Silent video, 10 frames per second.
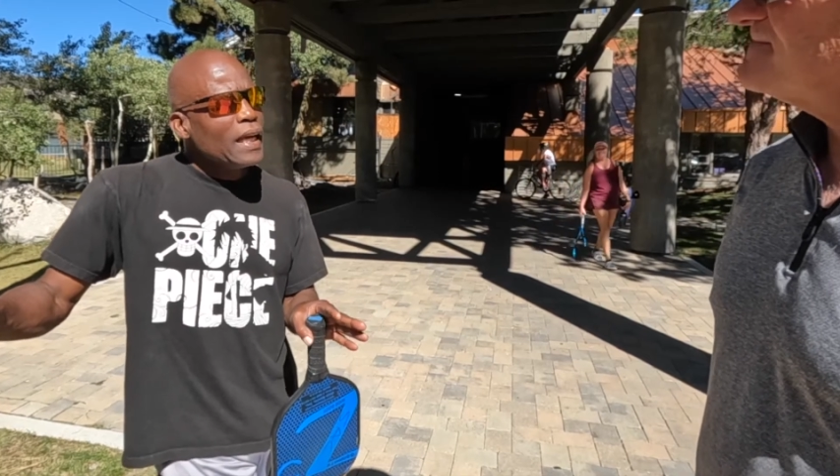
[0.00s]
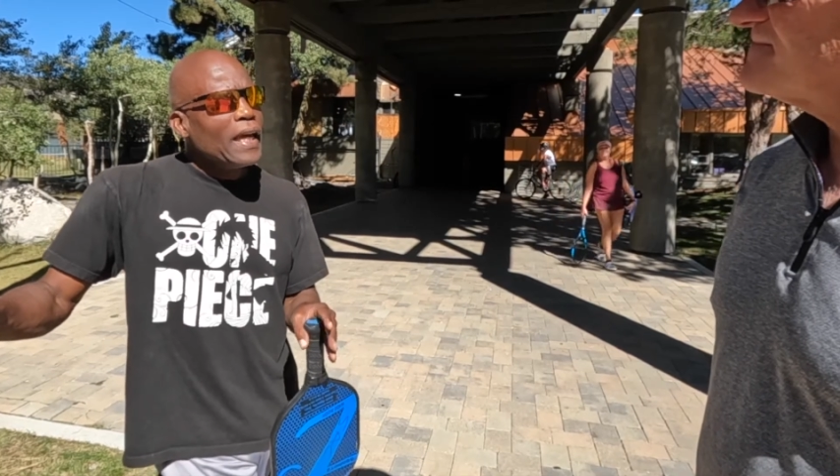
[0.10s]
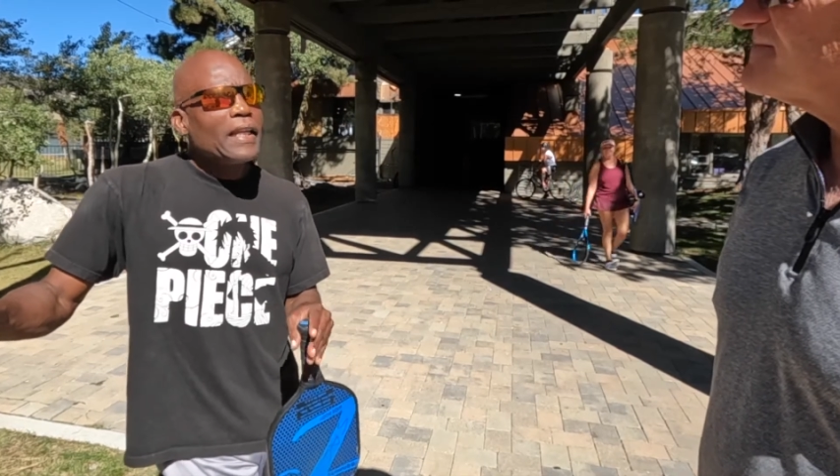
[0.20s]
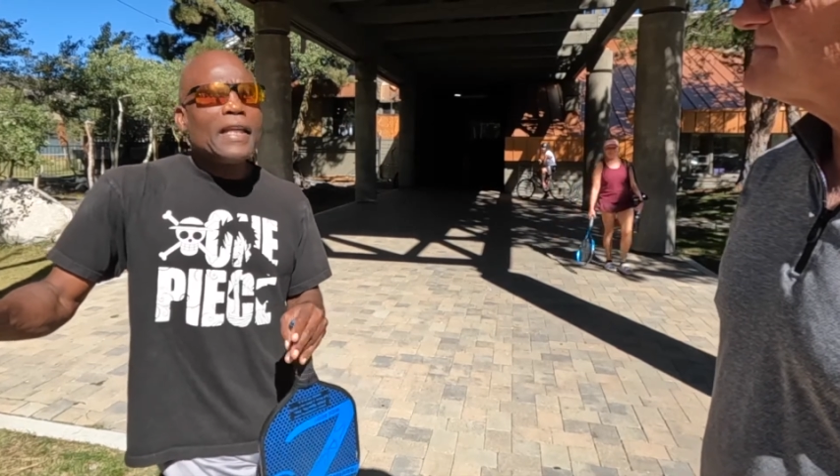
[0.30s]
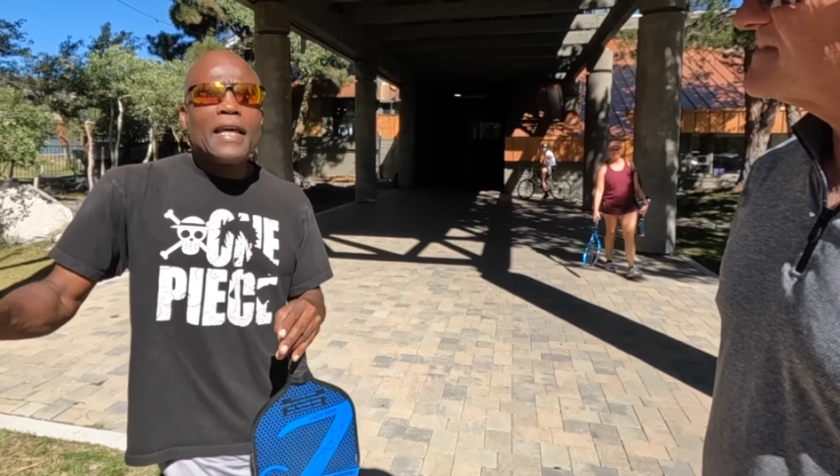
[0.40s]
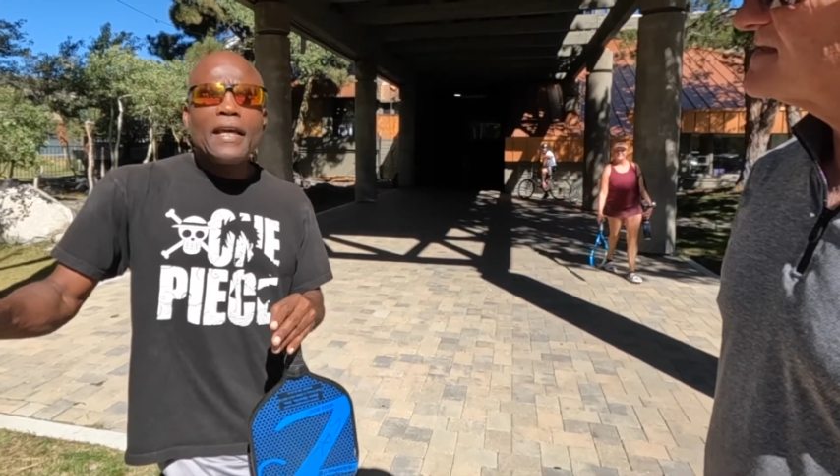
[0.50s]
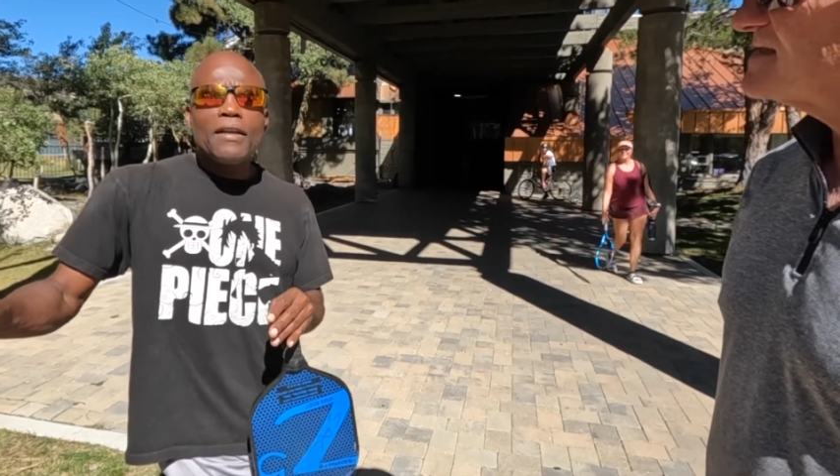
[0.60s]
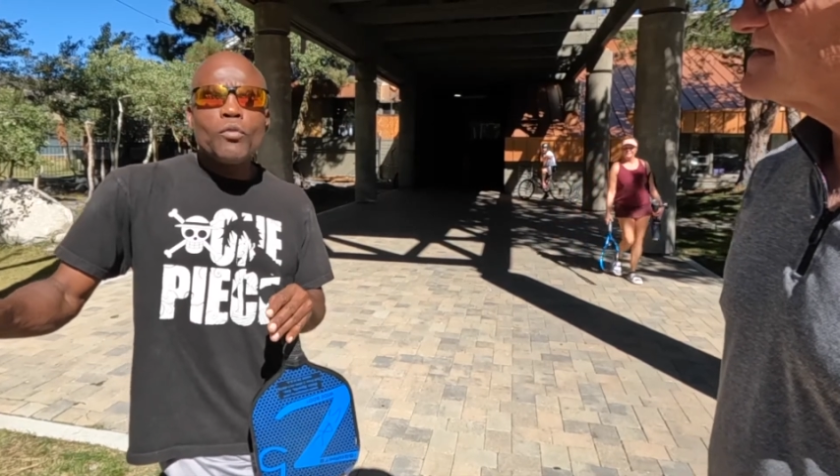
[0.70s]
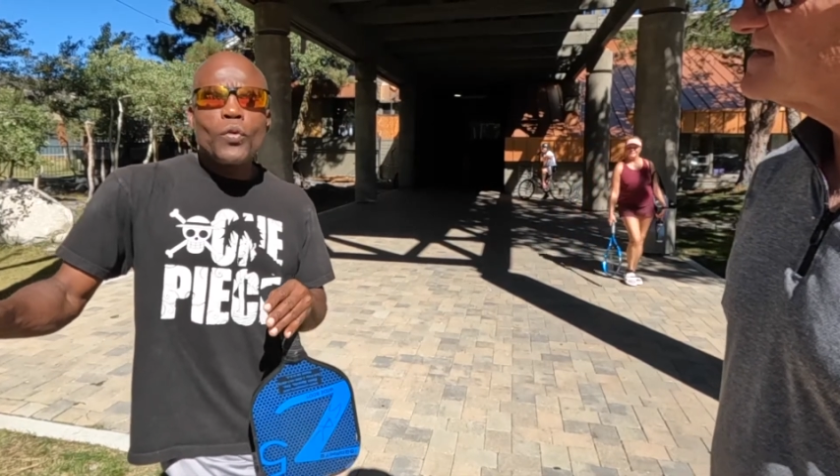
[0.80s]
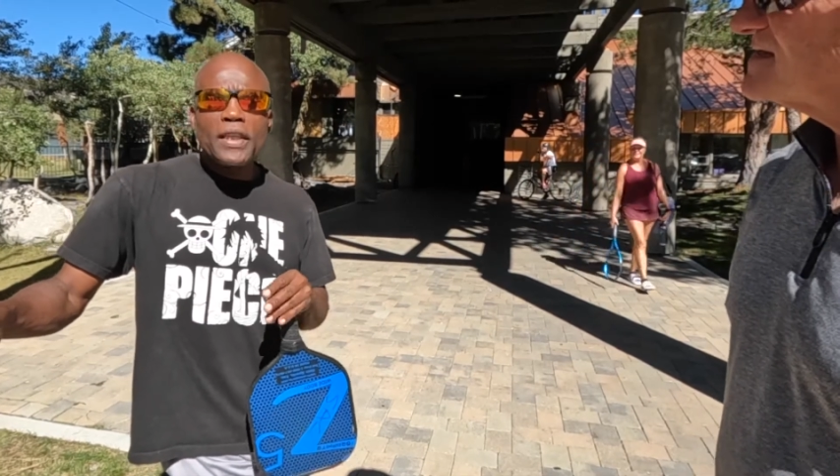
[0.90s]
And
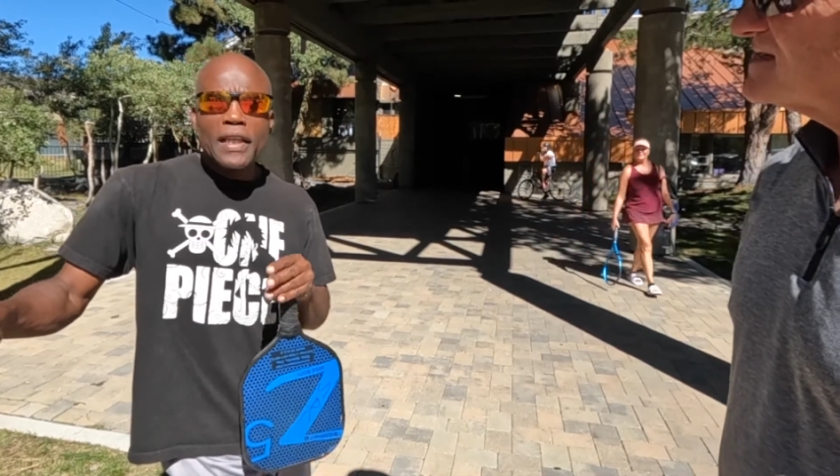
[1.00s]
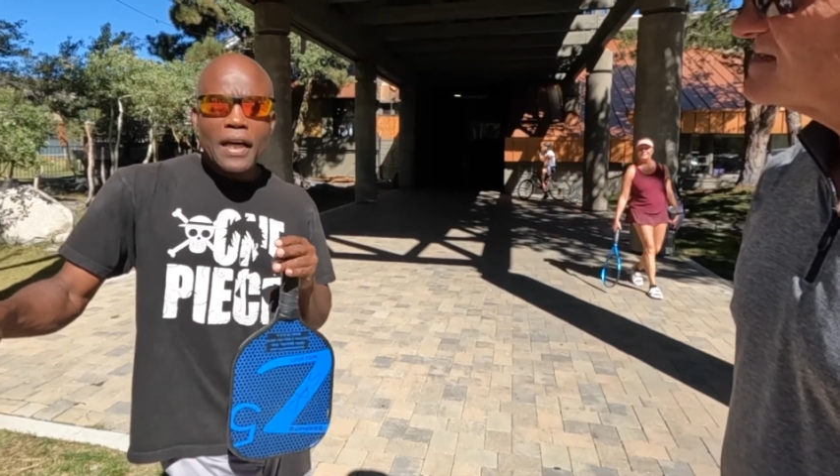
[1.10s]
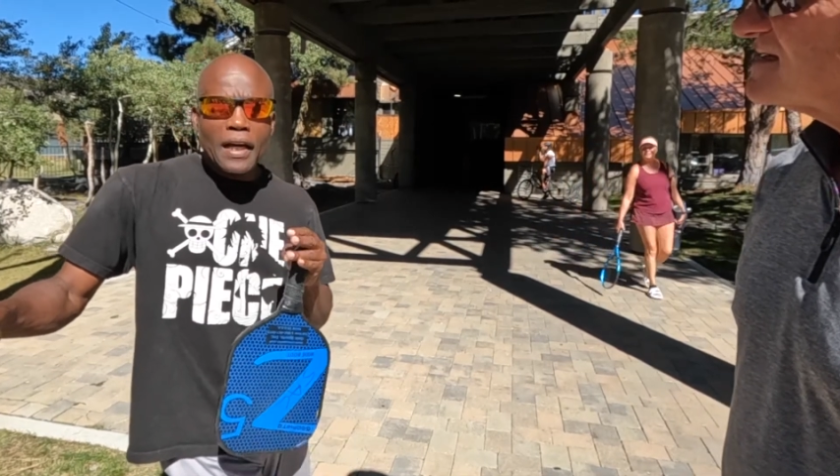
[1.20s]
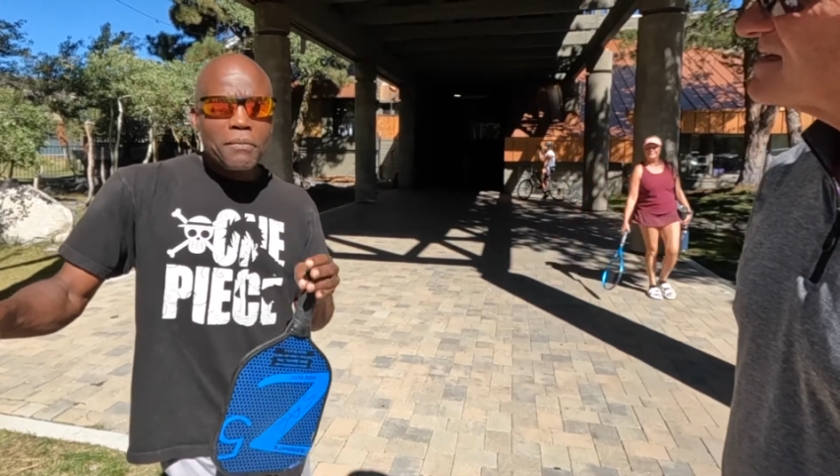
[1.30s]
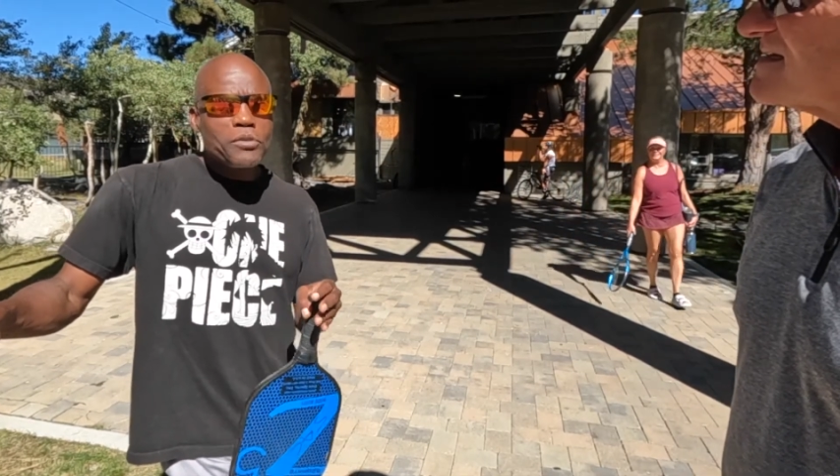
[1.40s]
then when they come